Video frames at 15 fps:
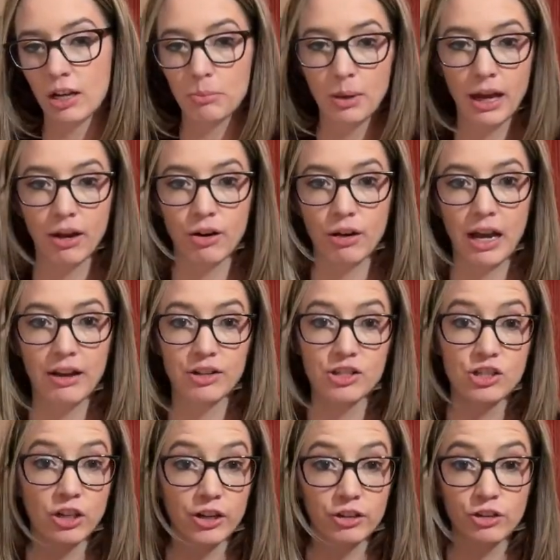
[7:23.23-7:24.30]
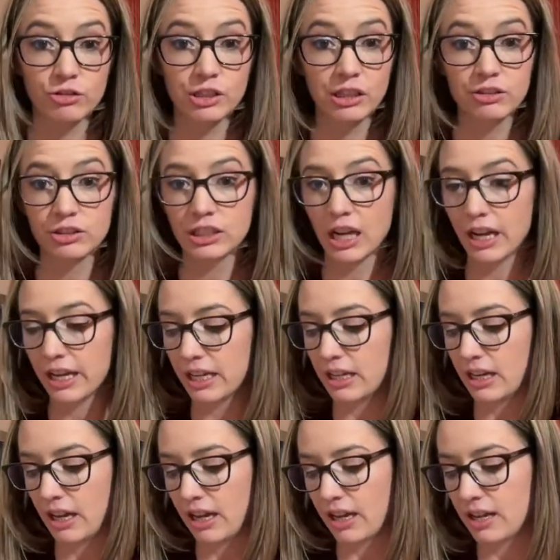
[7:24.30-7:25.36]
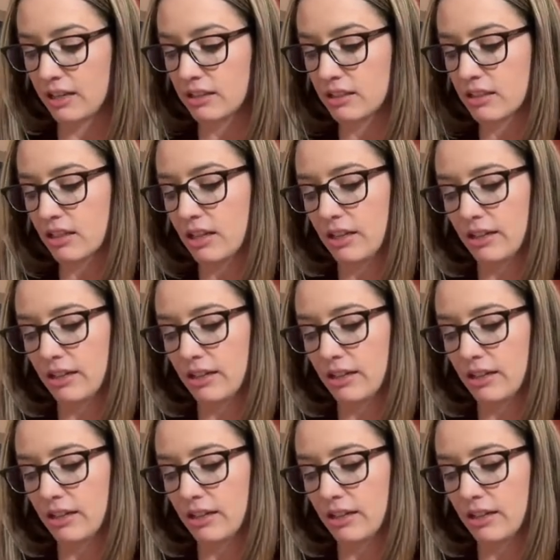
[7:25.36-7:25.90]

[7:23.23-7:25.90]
about how to start a low nickel diet and